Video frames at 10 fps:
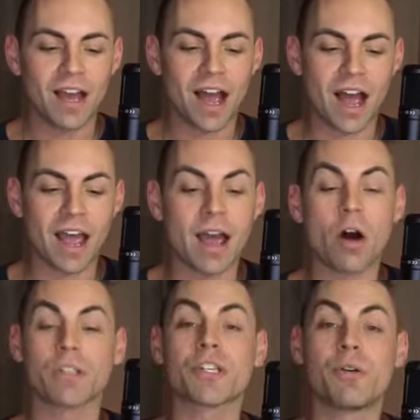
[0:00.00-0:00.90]
I
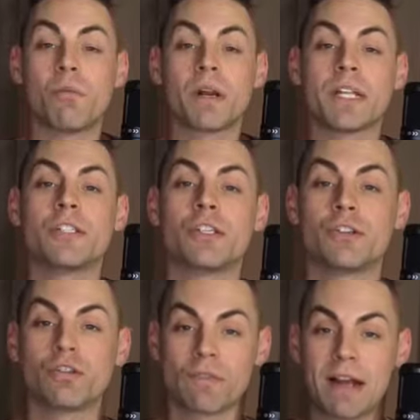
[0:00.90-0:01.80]
also wanted to
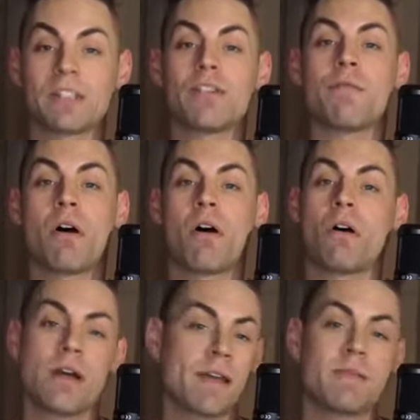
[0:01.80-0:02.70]
direct you
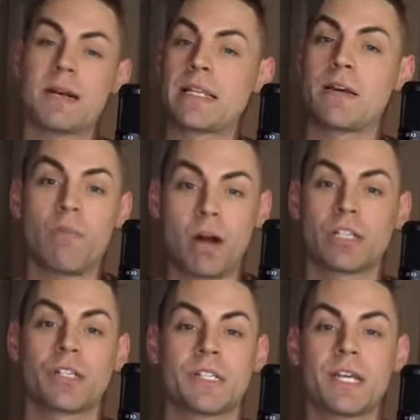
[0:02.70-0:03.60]
all, anybody that
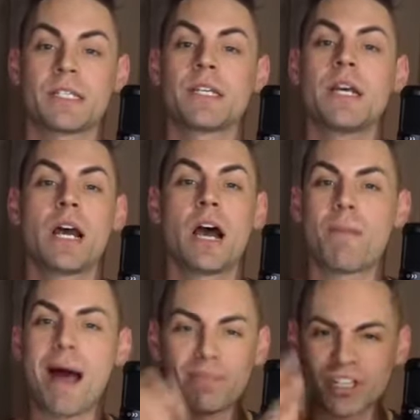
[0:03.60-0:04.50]
watches this,
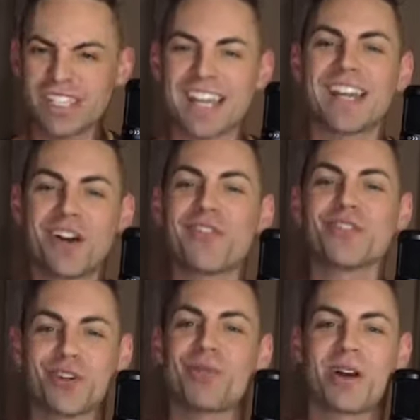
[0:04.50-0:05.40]
I'm just taking over
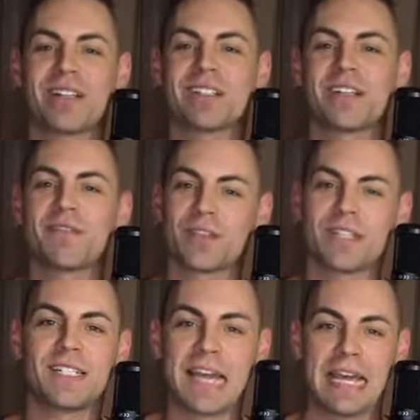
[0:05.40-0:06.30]
Soberocity for the
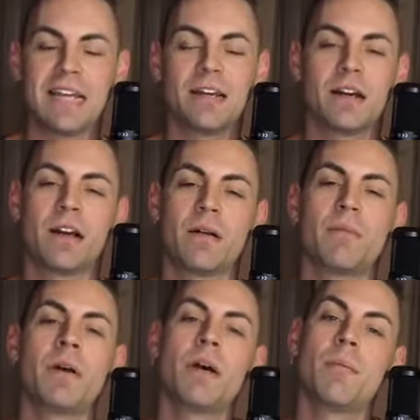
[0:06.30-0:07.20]
day,
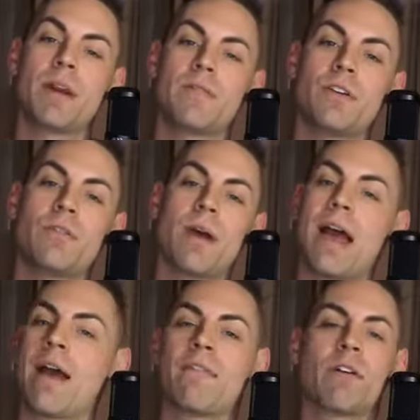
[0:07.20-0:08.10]
but if you
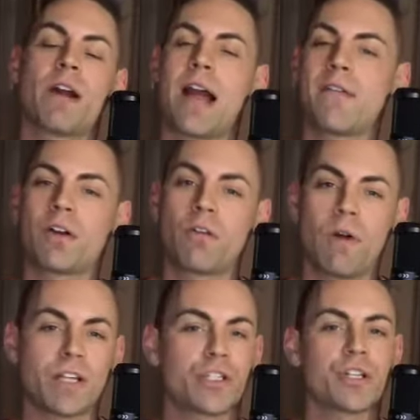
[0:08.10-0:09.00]
ever have a
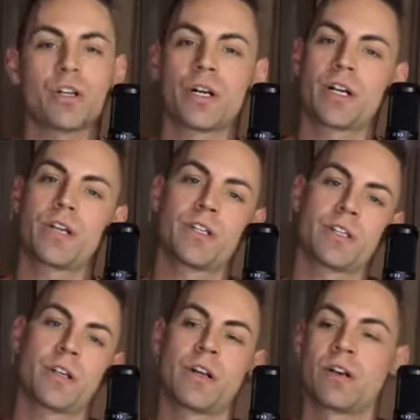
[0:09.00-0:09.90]
question or a
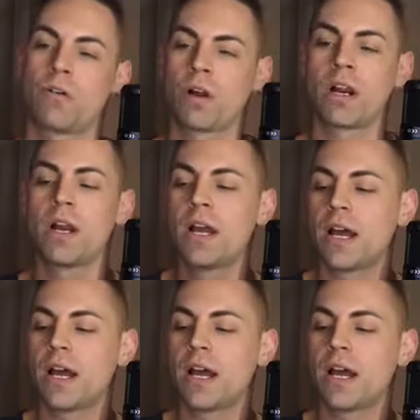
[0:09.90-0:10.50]
concern or